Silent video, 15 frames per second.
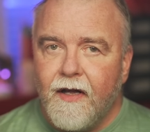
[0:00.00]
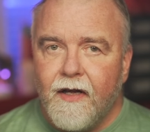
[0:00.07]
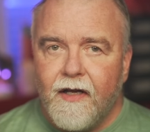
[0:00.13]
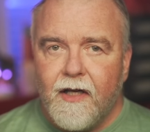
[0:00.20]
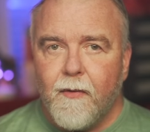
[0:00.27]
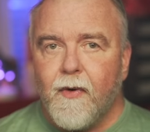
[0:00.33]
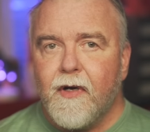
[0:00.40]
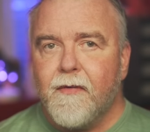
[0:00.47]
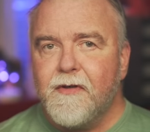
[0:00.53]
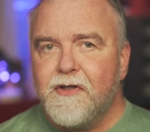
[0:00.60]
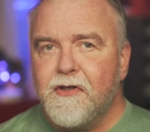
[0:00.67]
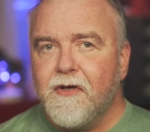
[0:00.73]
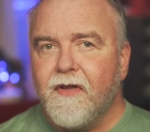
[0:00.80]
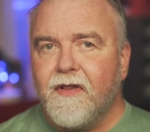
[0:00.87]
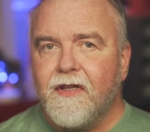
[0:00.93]
You want to
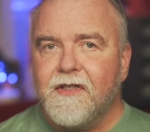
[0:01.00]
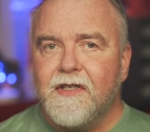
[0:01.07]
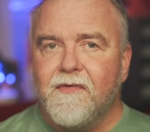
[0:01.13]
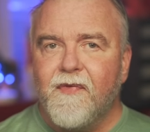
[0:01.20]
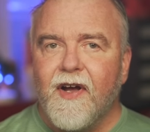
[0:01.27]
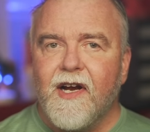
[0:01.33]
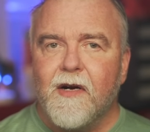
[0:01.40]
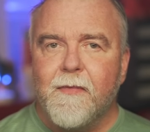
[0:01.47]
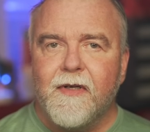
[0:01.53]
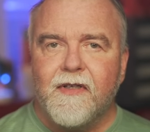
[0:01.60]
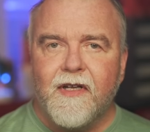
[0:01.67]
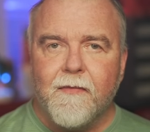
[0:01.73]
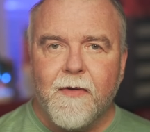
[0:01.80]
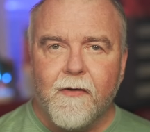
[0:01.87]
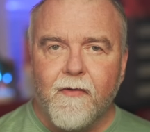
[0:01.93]
ensure that this environment
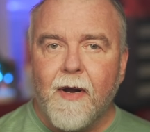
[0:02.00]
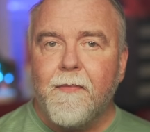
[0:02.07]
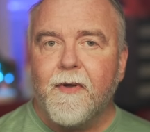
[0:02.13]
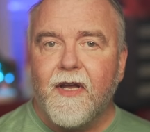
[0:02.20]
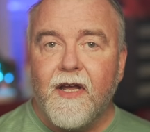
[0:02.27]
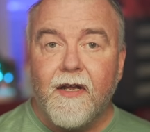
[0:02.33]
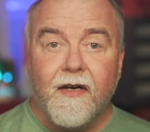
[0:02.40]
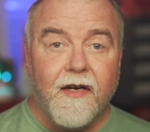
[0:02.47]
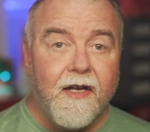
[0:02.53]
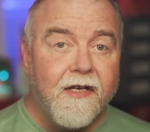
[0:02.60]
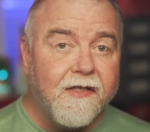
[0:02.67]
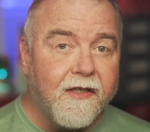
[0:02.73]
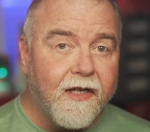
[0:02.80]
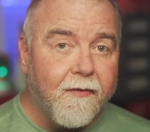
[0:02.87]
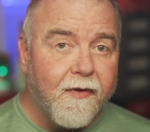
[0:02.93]
can be replicated
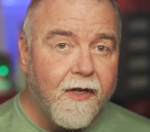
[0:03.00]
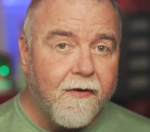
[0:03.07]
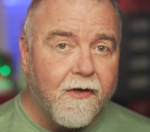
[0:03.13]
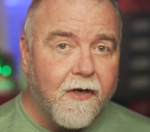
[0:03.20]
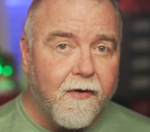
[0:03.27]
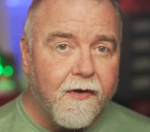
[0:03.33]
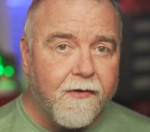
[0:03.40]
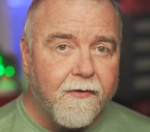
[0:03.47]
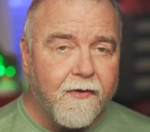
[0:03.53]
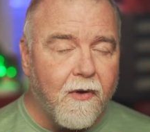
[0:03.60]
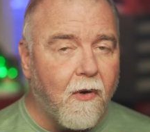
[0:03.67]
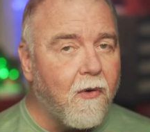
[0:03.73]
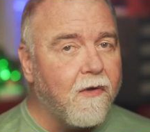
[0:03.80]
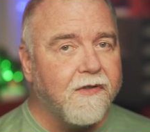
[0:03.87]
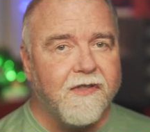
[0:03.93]
easily without going through the
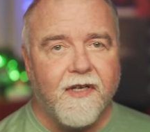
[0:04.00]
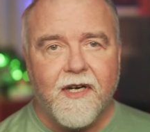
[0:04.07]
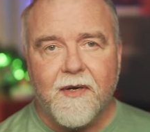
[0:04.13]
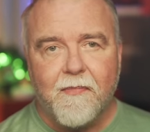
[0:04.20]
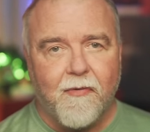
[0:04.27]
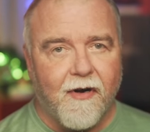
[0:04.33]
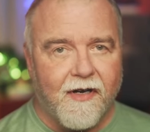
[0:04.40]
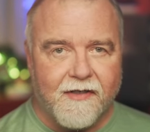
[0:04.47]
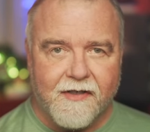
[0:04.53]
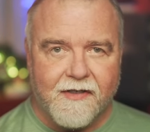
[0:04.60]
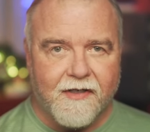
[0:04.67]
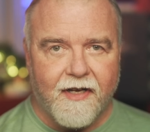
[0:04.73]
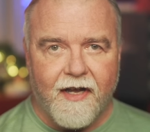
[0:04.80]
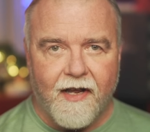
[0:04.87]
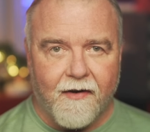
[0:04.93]
whole setup process
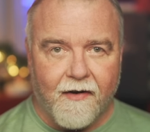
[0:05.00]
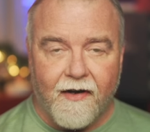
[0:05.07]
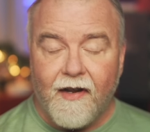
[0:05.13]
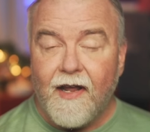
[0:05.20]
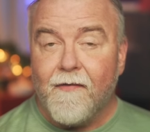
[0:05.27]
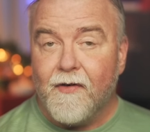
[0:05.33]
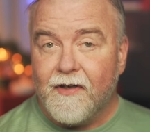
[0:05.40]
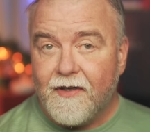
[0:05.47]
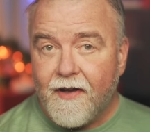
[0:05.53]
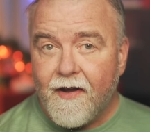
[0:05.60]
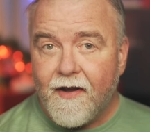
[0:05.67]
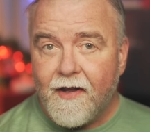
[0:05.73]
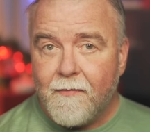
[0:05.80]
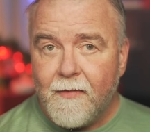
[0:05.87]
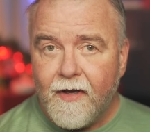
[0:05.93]
again every
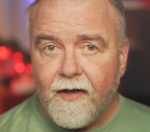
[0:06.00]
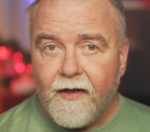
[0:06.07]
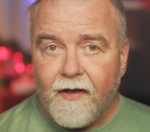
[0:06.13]
time,